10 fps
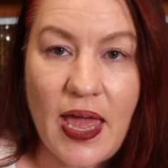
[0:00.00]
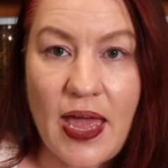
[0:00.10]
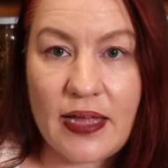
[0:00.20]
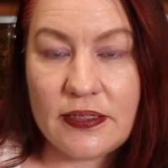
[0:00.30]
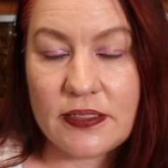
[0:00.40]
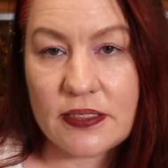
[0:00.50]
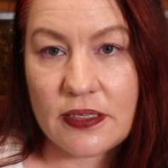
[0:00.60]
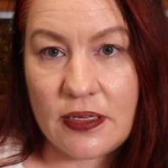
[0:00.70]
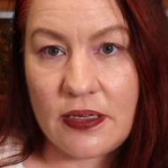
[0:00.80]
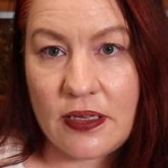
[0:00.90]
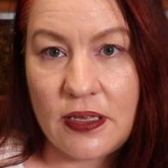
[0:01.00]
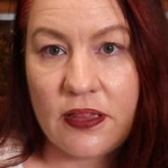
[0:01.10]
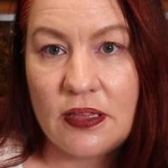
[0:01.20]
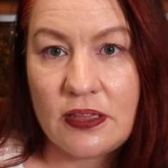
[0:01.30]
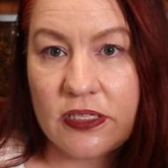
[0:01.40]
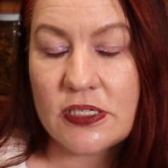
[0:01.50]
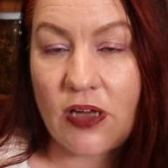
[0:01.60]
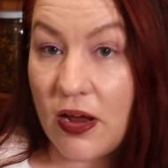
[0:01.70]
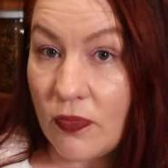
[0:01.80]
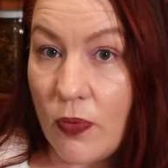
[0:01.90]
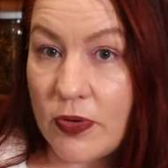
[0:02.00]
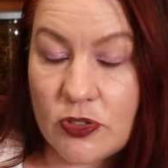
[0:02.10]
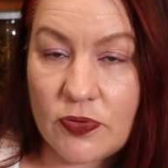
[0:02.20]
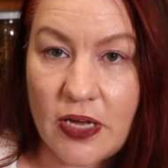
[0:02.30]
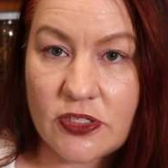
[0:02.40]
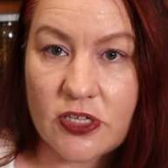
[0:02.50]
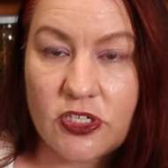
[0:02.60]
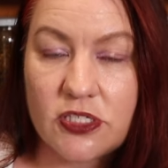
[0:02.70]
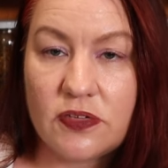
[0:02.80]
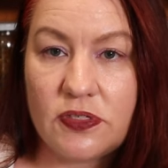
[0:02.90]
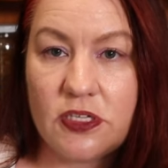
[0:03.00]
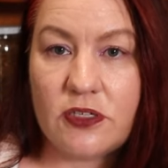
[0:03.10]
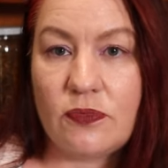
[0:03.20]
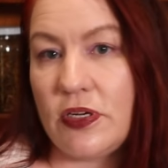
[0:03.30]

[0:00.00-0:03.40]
And this is kind of what we do with our digestive system.